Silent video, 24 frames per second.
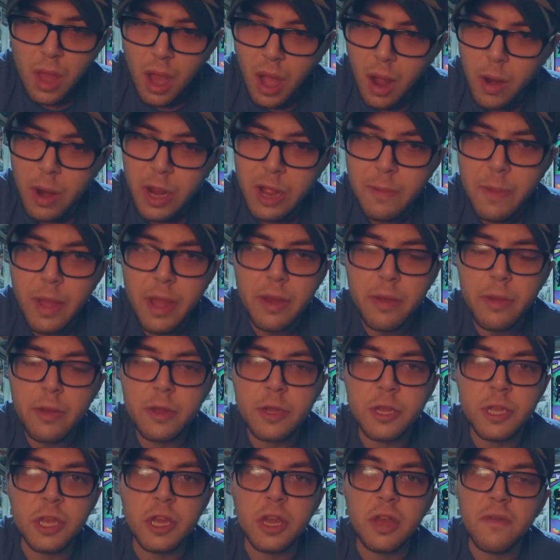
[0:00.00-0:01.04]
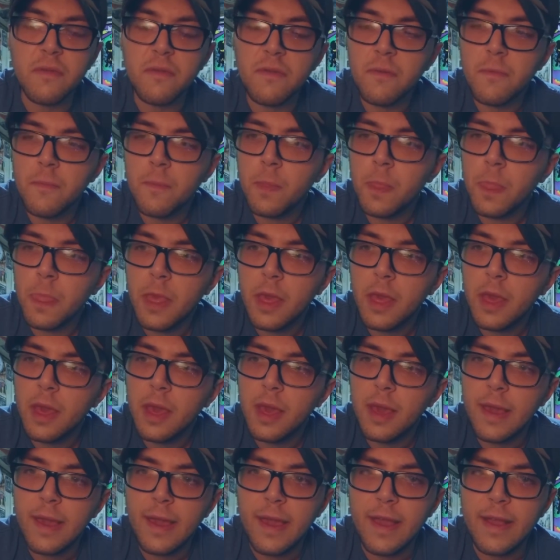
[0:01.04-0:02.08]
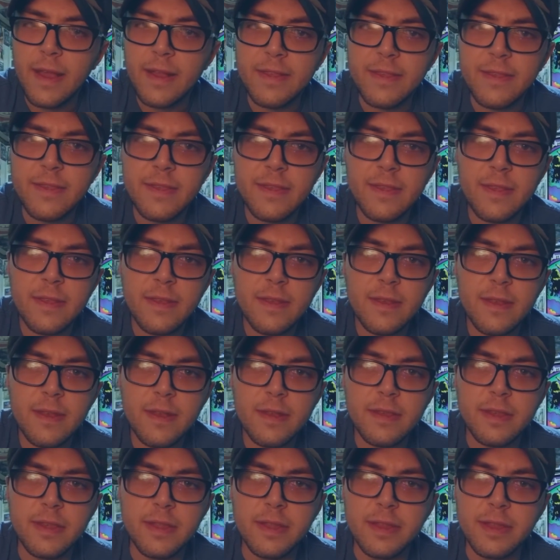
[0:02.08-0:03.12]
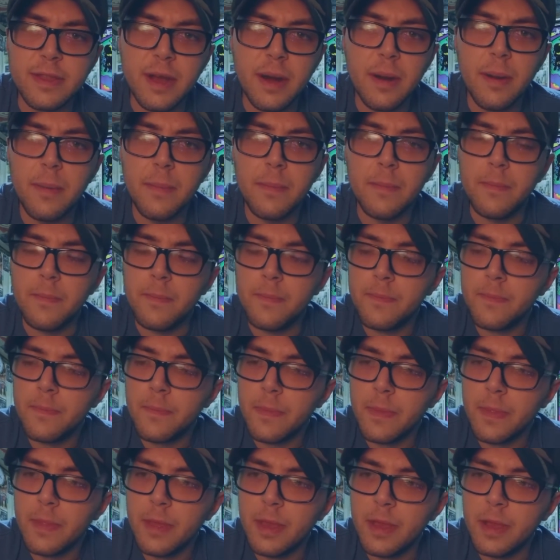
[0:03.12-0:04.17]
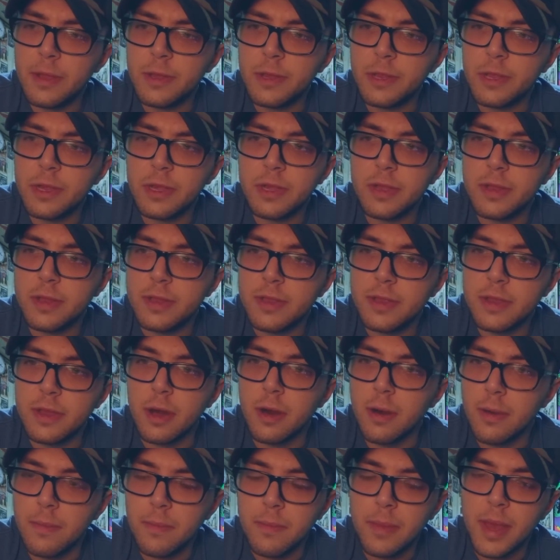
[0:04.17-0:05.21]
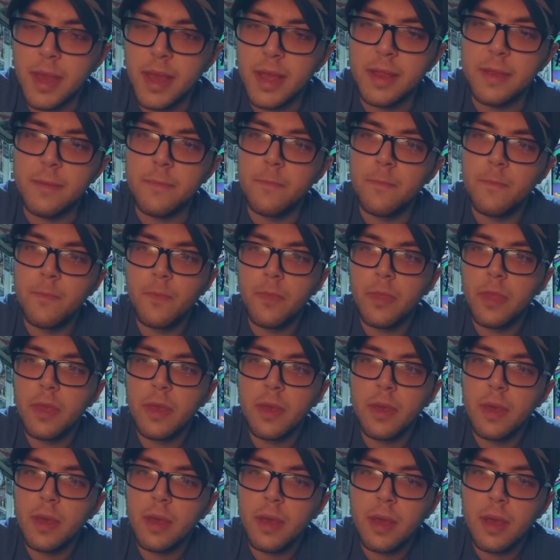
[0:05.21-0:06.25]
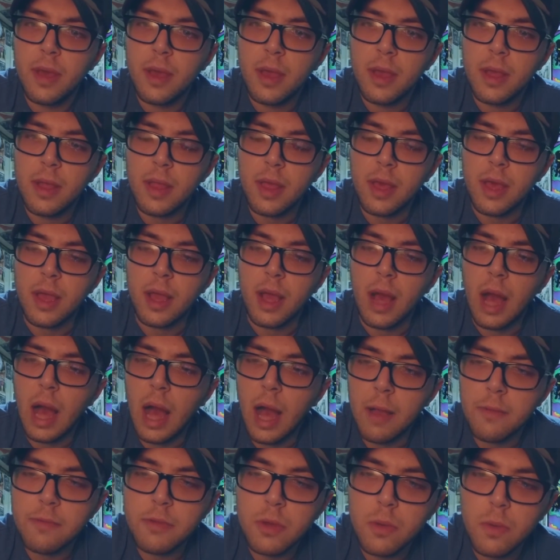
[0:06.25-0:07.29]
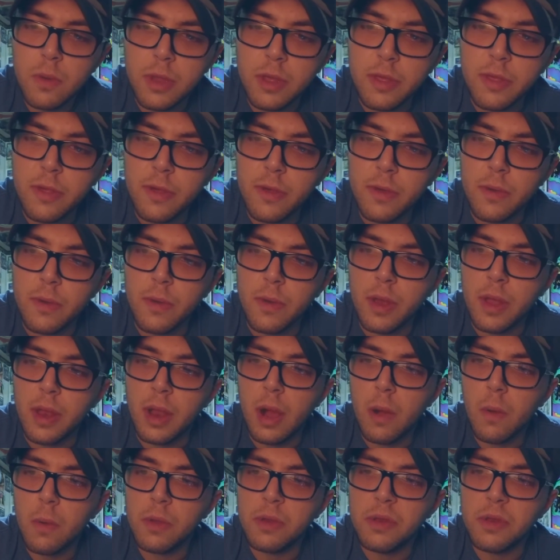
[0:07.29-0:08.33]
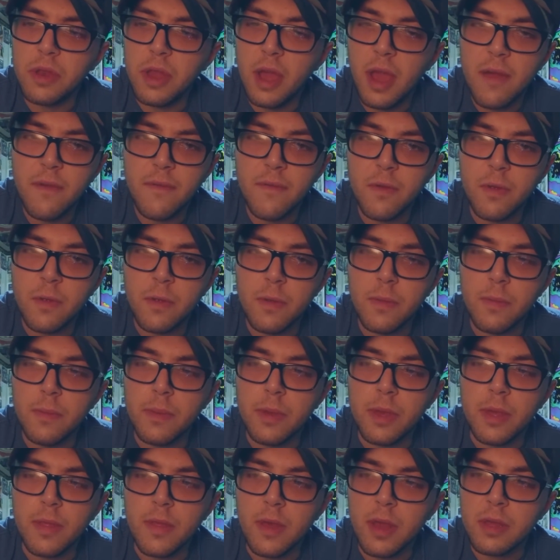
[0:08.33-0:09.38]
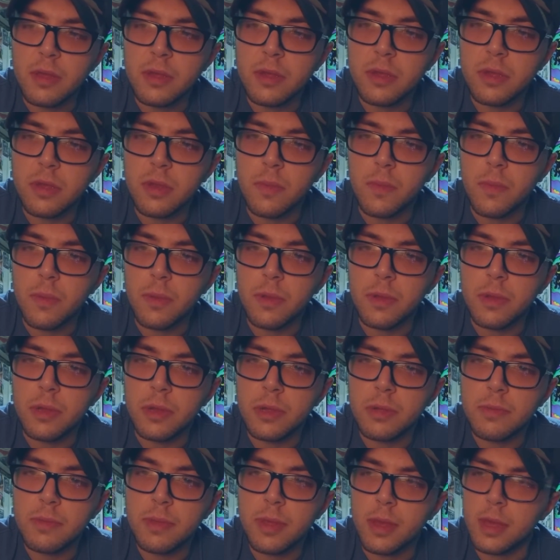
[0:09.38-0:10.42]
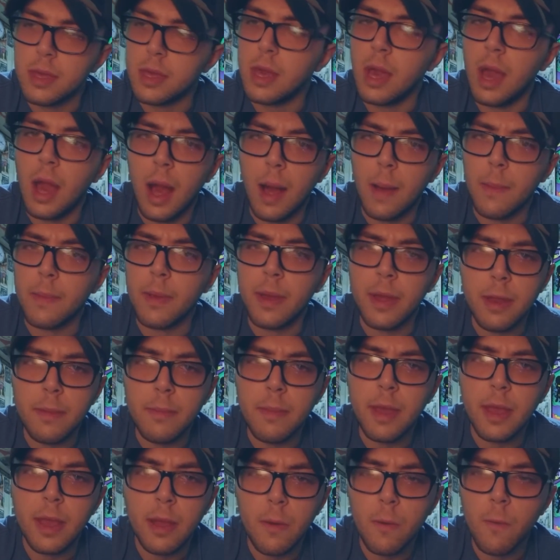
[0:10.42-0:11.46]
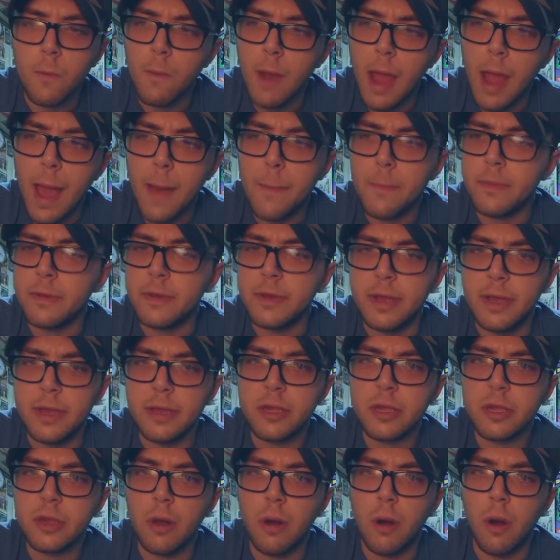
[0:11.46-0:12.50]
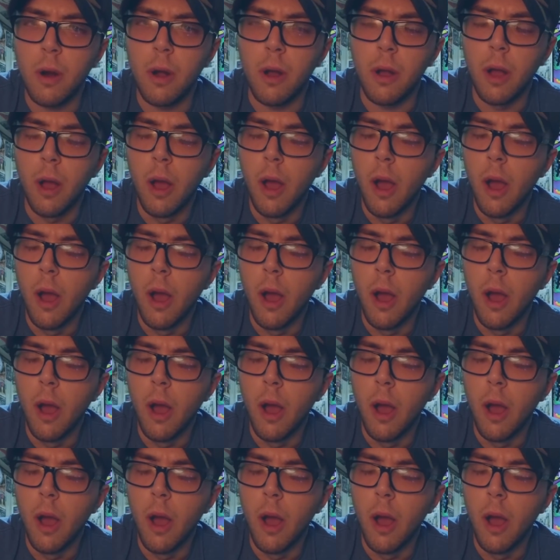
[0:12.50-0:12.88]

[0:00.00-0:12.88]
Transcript: our commander in chief, it's it's dumb. It's just dumb, man. Like I'm 22 and I would never be that stupid. Just be like, yeah, I'm gonna make a rap diss song